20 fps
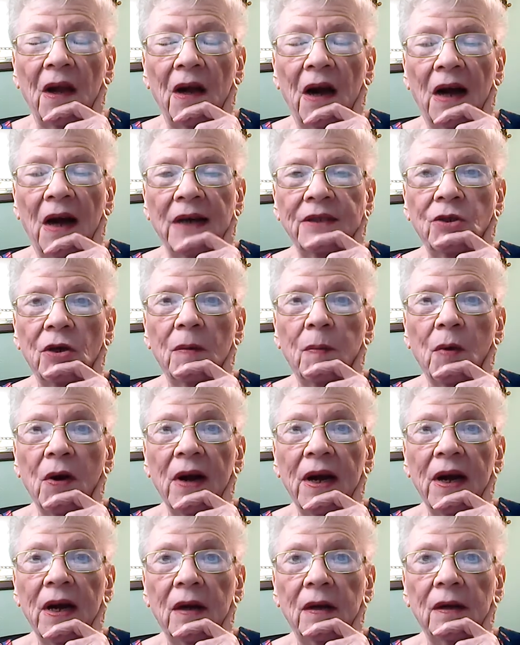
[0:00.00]
I took a
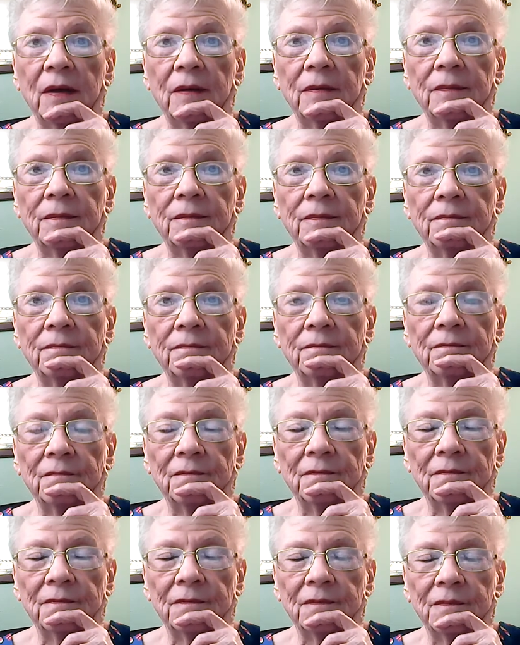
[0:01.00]
break.
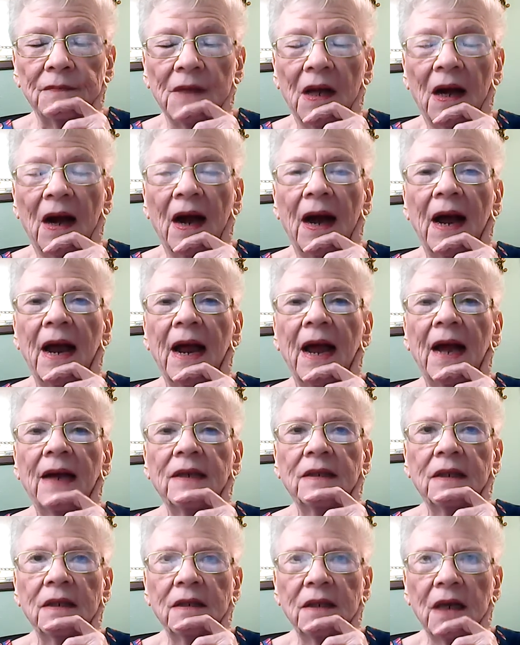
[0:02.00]
I
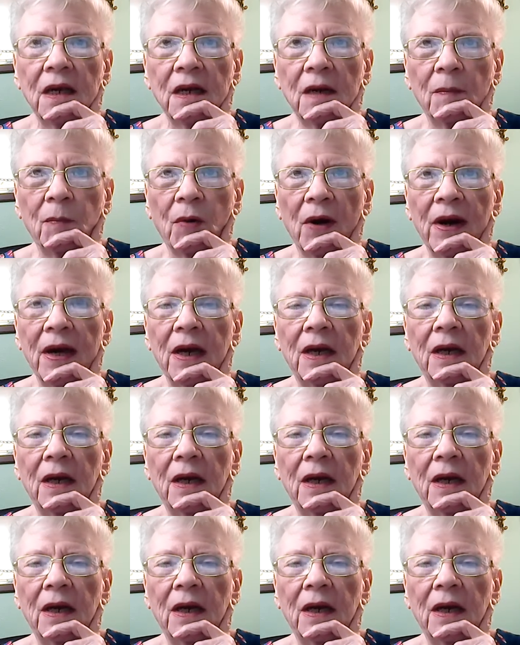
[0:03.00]
had to take a break.